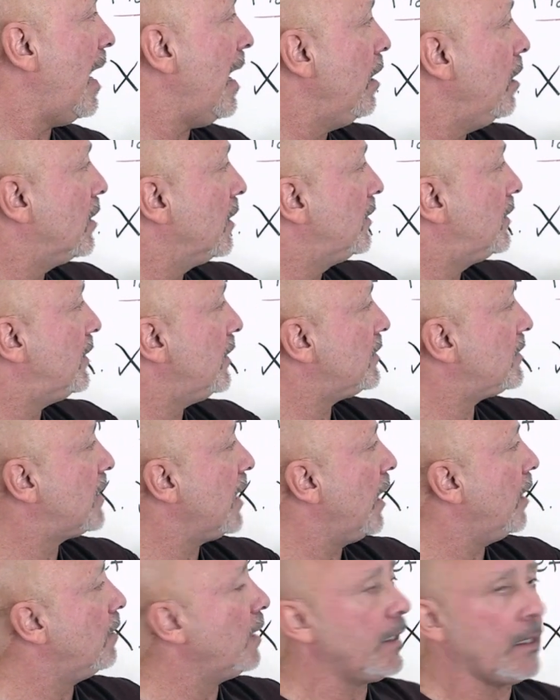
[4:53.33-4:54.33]
I look at this
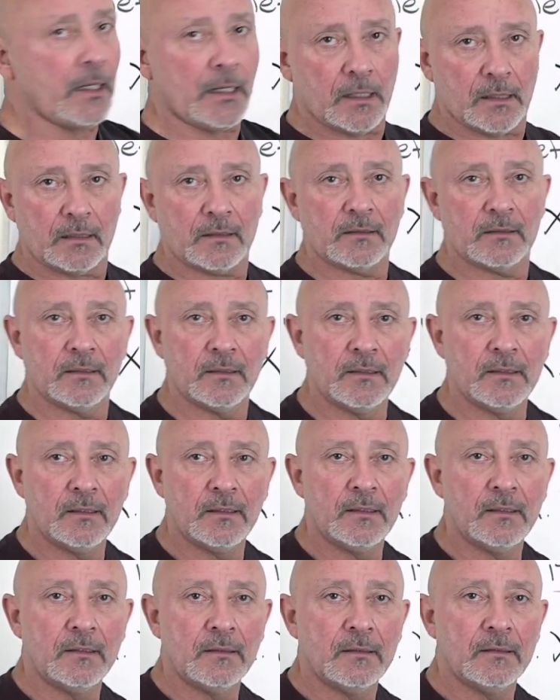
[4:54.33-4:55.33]
guy right here.
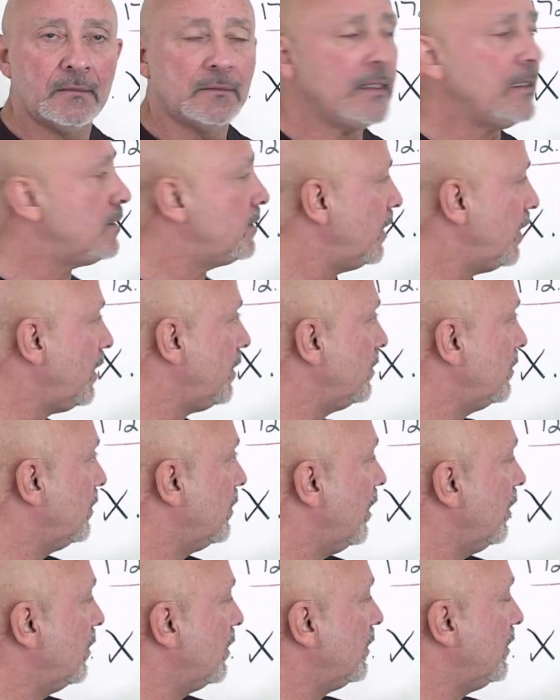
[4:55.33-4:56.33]
That's it.
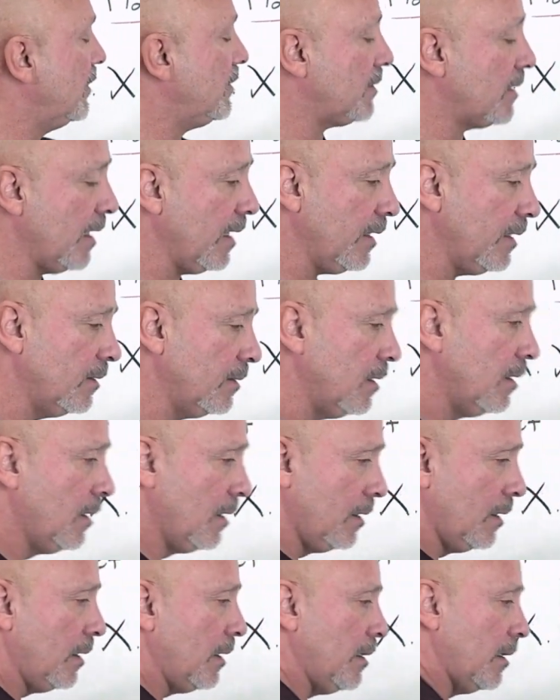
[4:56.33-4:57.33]
I look at this guy.
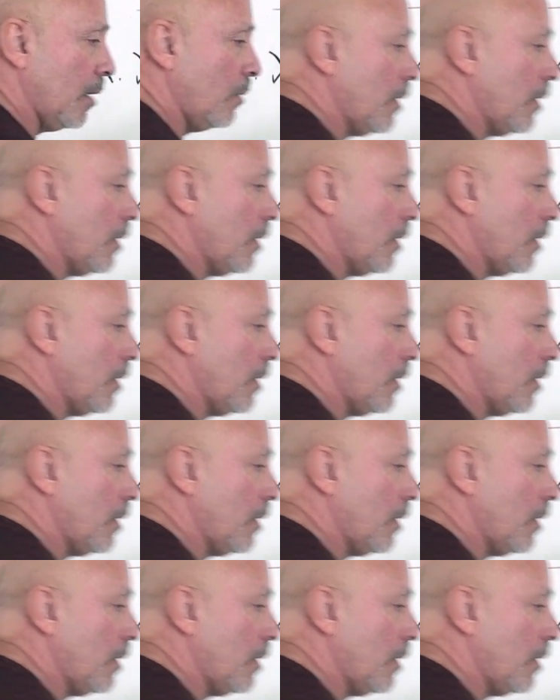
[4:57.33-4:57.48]
Here,